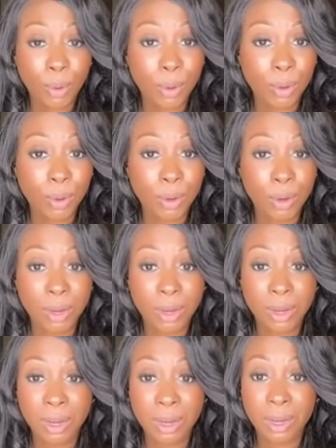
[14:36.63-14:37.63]

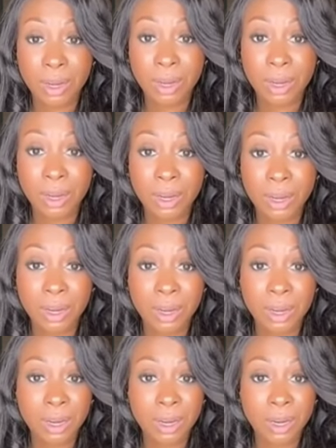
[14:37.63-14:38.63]

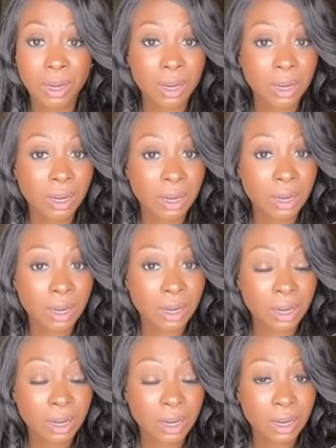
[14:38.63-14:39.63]

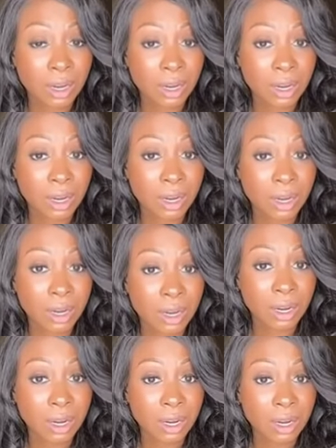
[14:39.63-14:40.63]

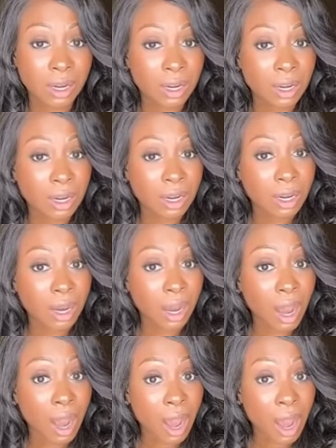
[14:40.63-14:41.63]

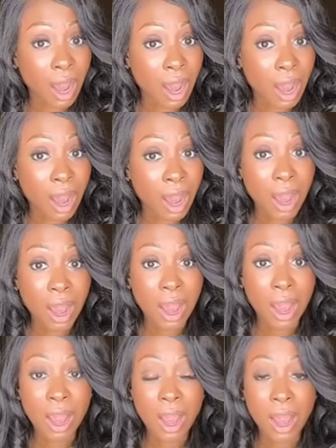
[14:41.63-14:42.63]

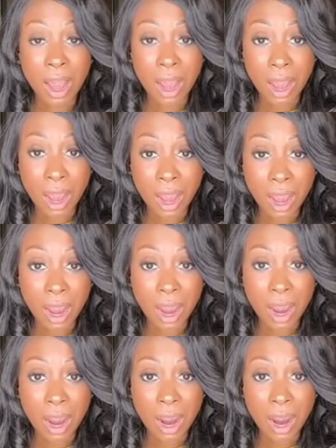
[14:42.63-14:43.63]

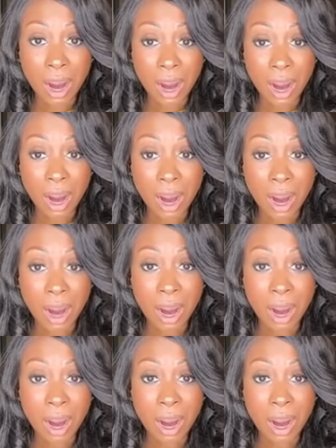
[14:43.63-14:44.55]
This person isn't speaking.